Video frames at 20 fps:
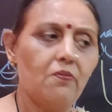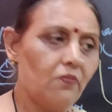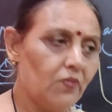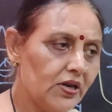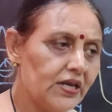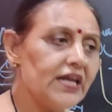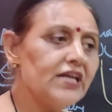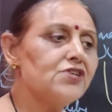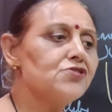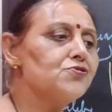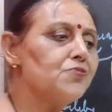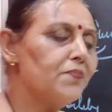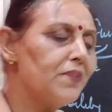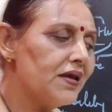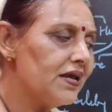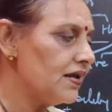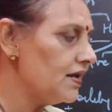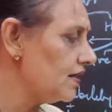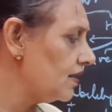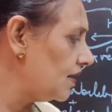We need to
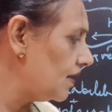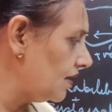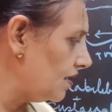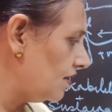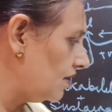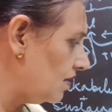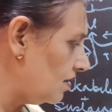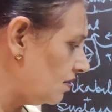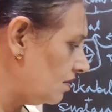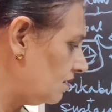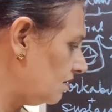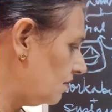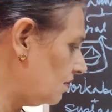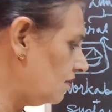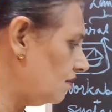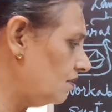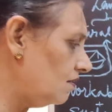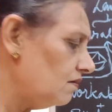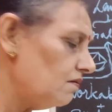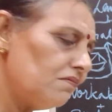be,
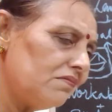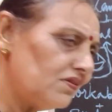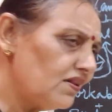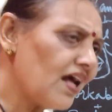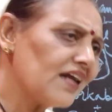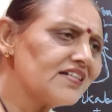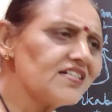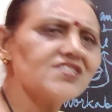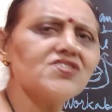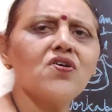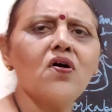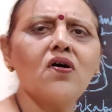that is